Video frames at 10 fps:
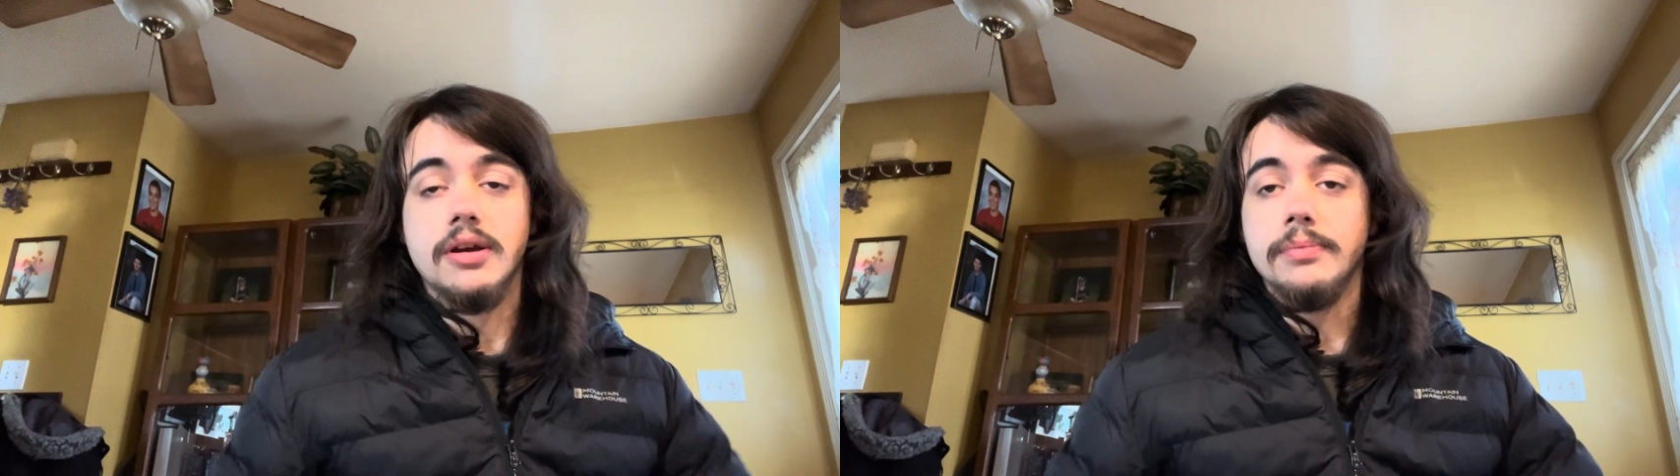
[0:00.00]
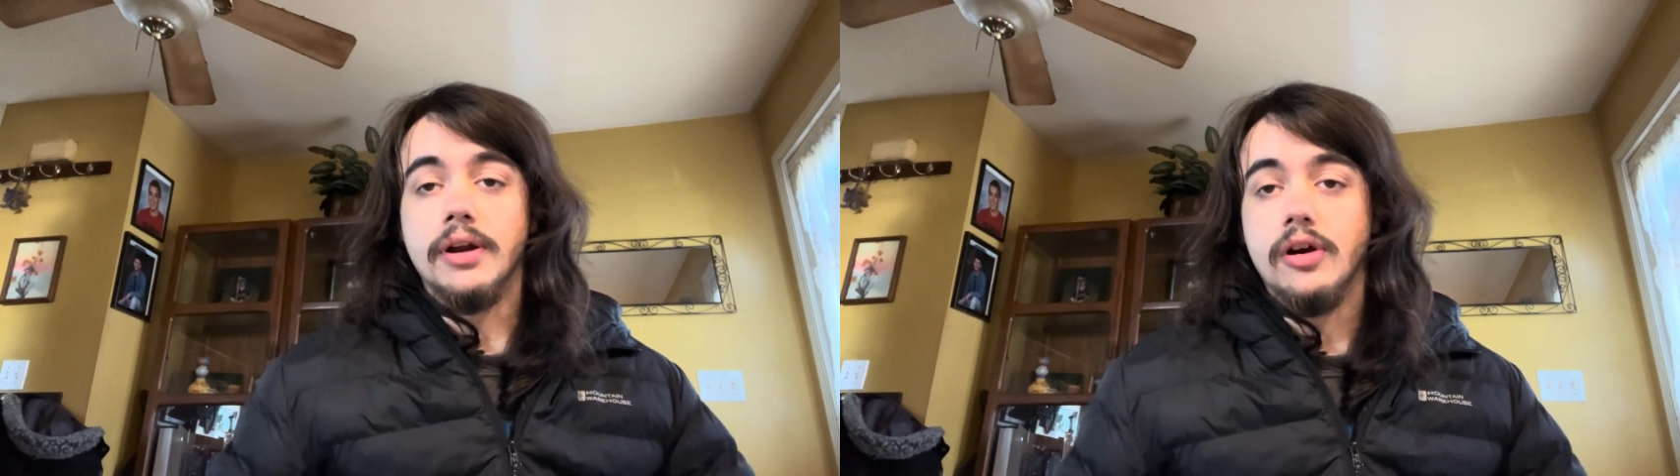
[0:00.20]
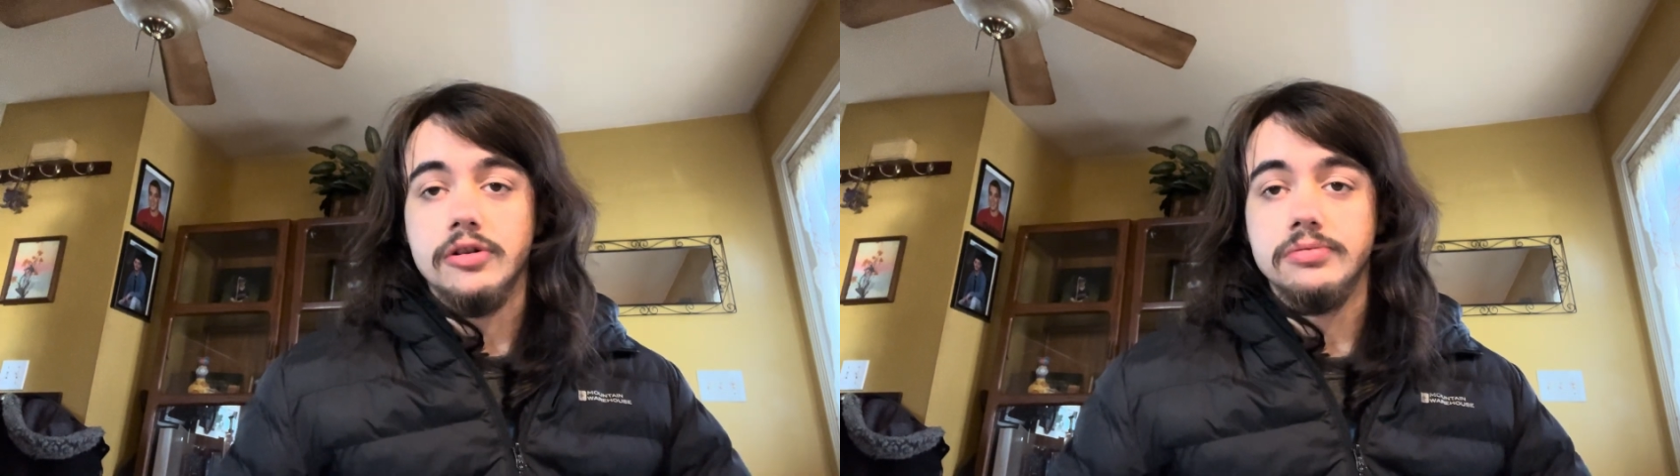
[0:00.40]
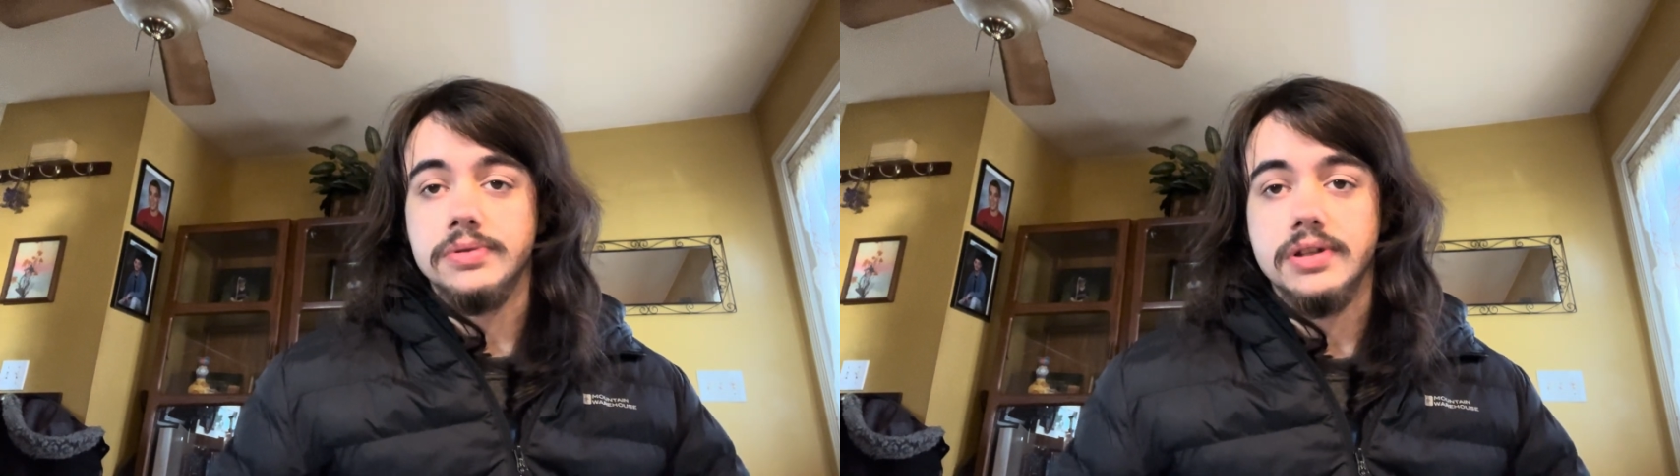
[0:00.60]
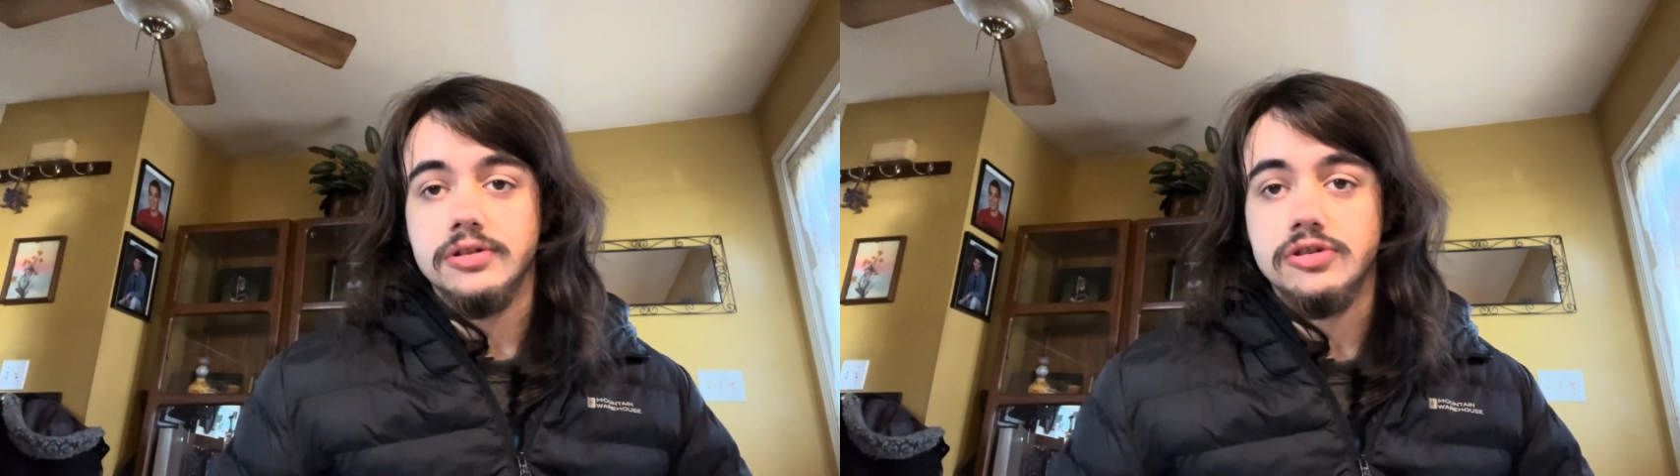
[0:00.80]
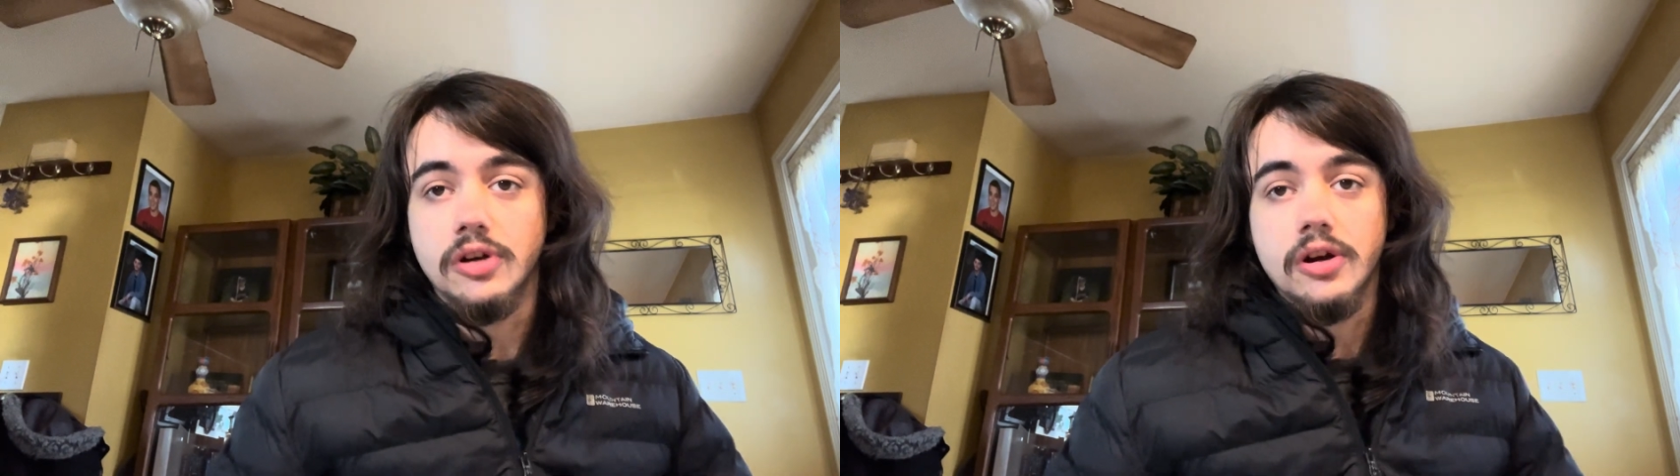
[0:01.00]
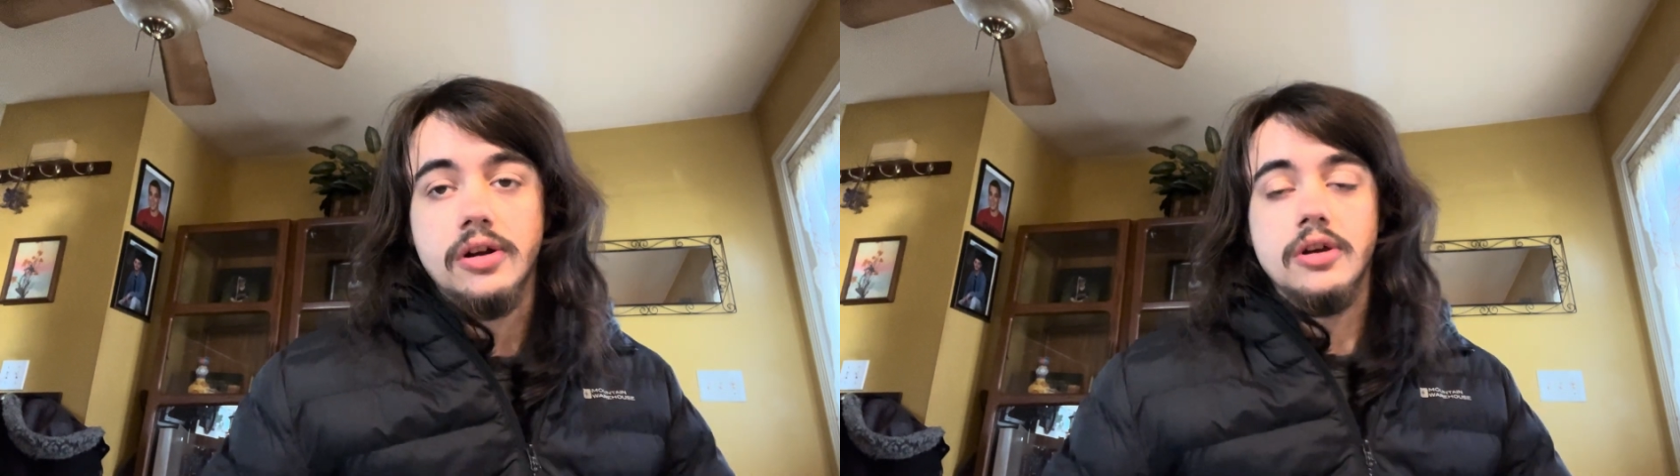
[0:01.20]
I'm not 100% sure.